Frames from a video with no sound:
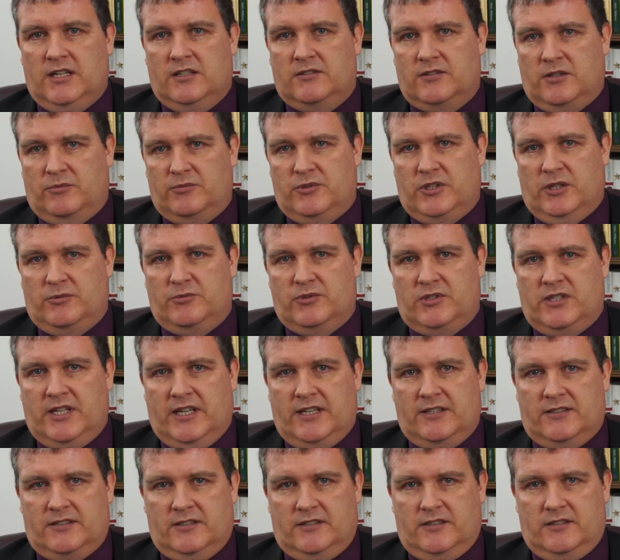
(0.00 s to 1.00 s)
Sometimes
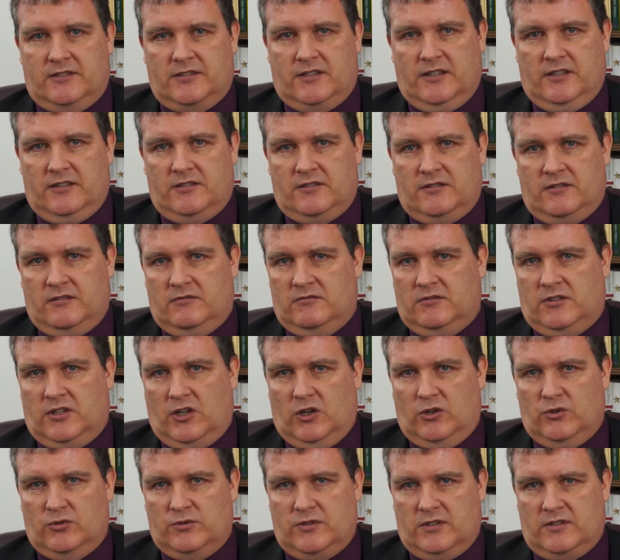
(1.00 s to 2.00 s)
dates are discussed,
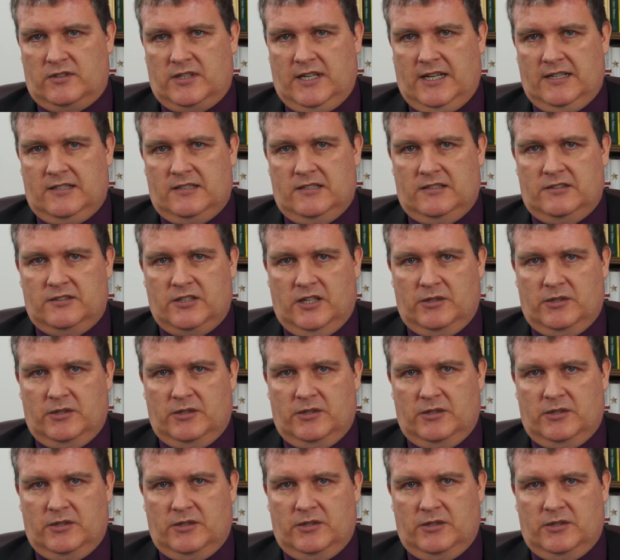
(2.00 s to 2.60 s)
goals are set, and